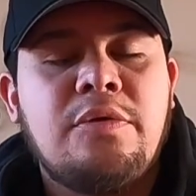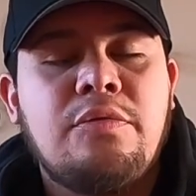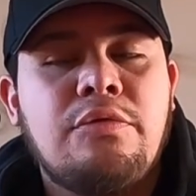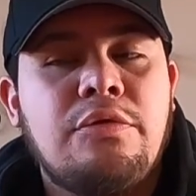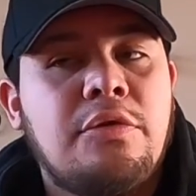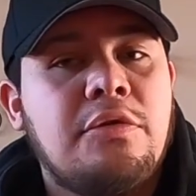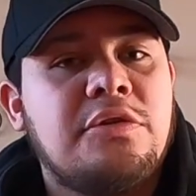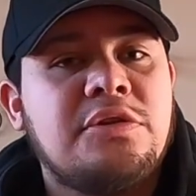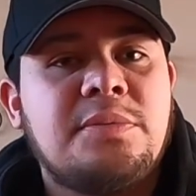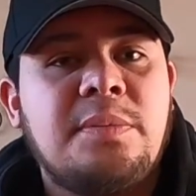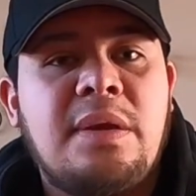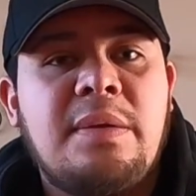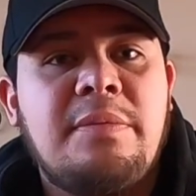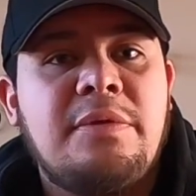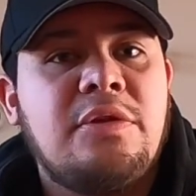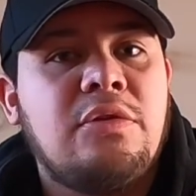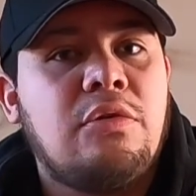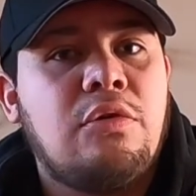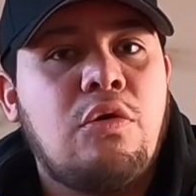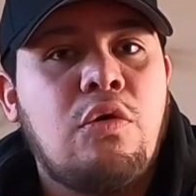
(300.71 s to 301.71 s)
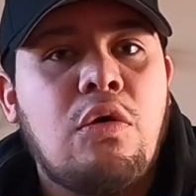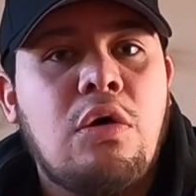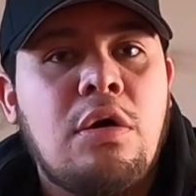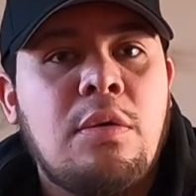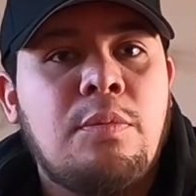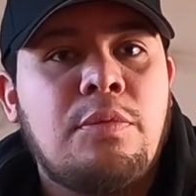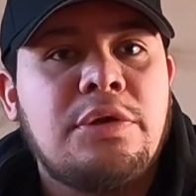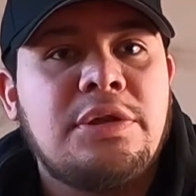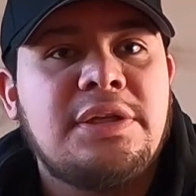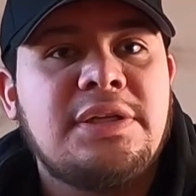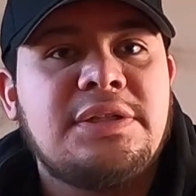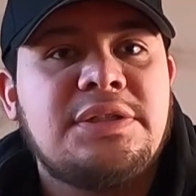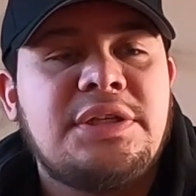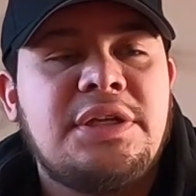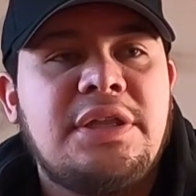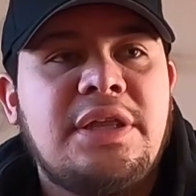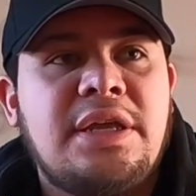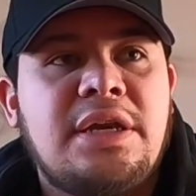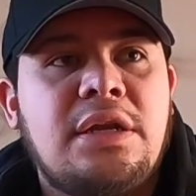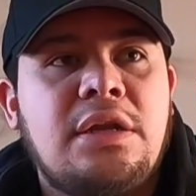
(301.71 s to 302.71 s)
Who knows, maybe they'll go up when they see
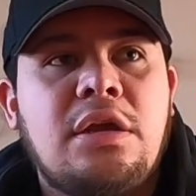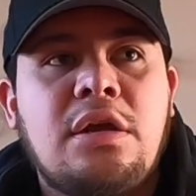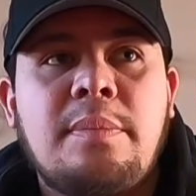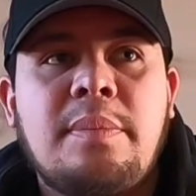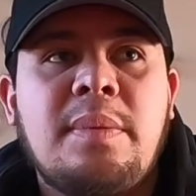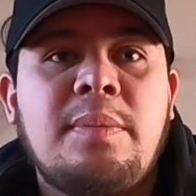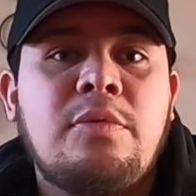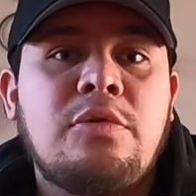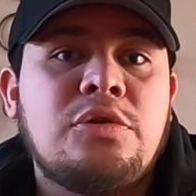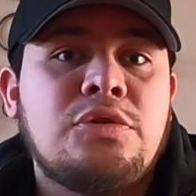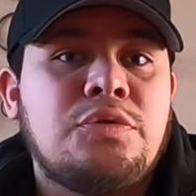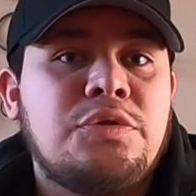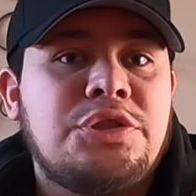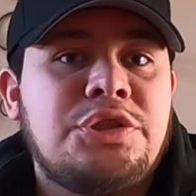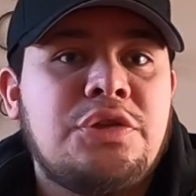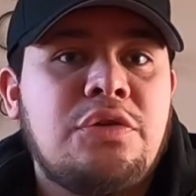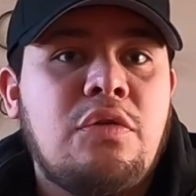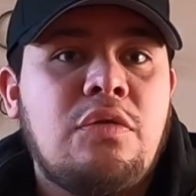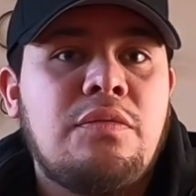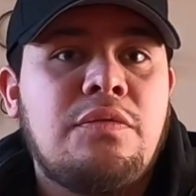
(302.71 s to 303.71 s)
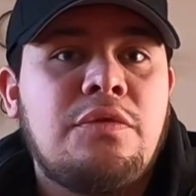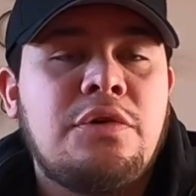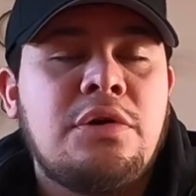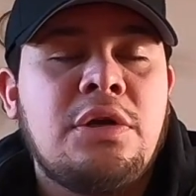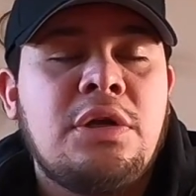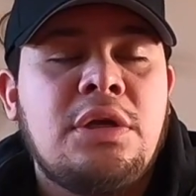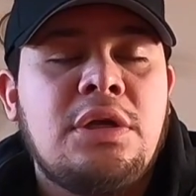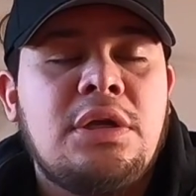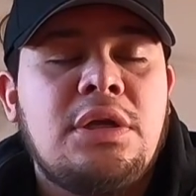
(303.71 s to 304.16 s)
that a lot of people are switching over.